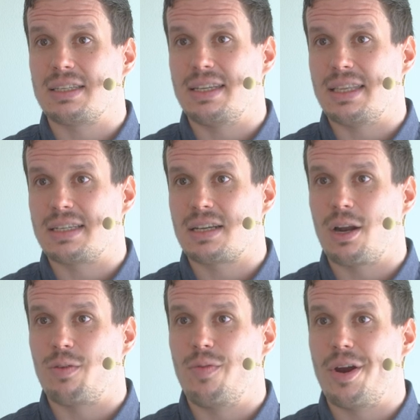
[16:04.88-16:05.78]
in this
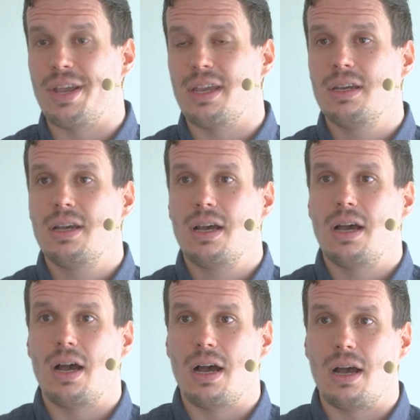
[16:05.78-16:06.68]
kind of very,
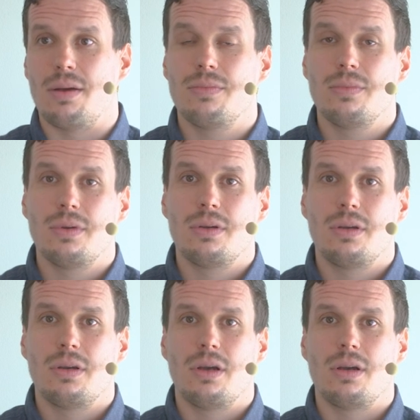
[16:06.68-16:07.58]
uh,
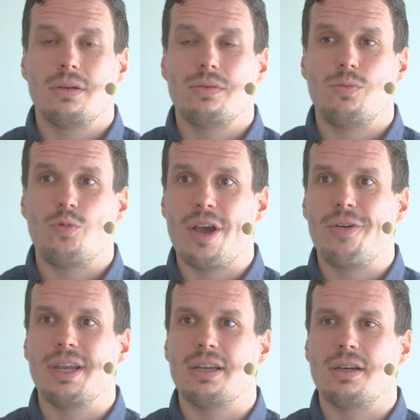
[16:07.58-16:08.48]

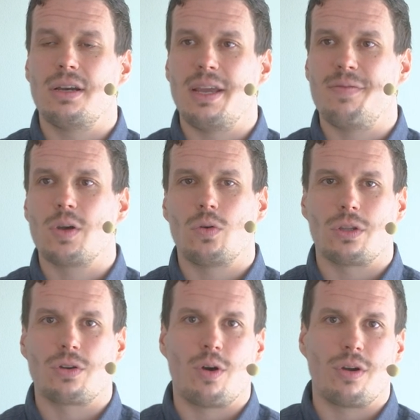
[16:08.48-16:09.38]
very uh,
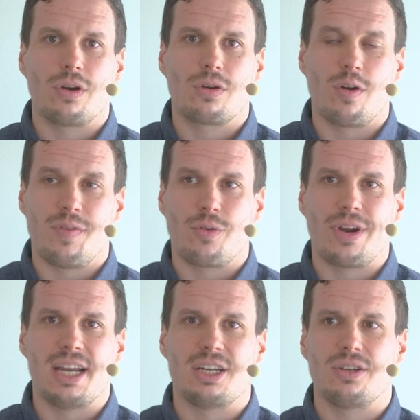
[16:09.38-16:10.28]
difficult co
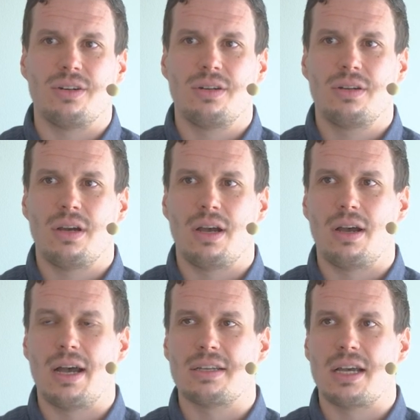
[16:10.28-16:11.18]
configuration
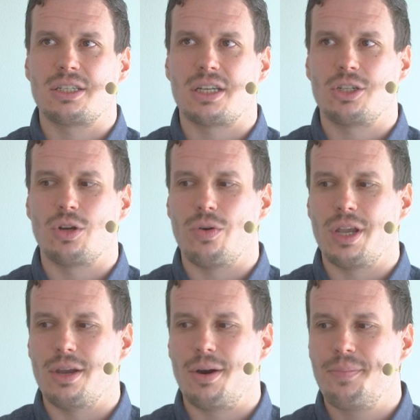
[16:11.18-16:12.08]
uh, as, as shown
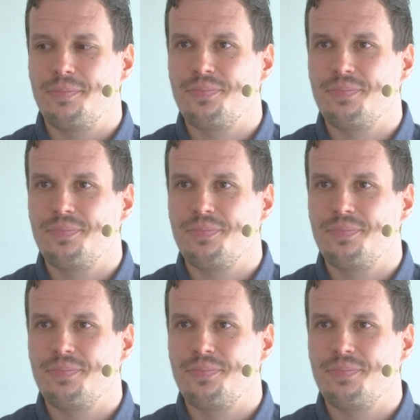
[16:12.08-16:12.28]
here.